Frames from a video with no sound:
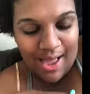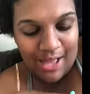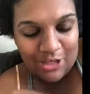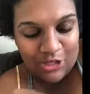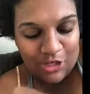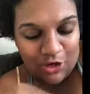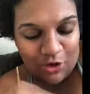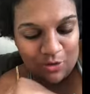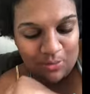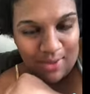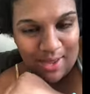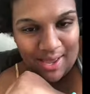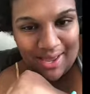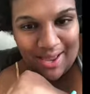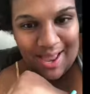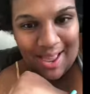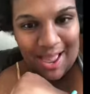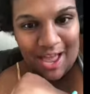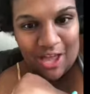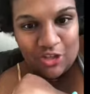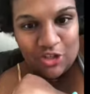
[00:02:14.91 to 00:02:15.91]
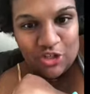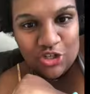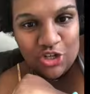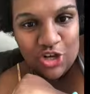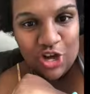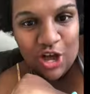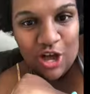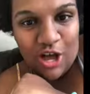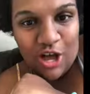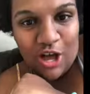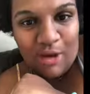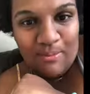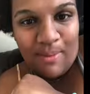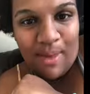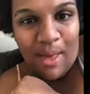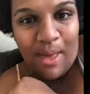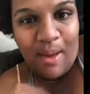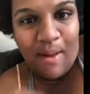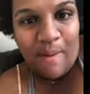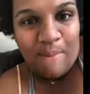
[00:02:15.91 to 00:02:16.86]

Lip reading: and she got me a cat charm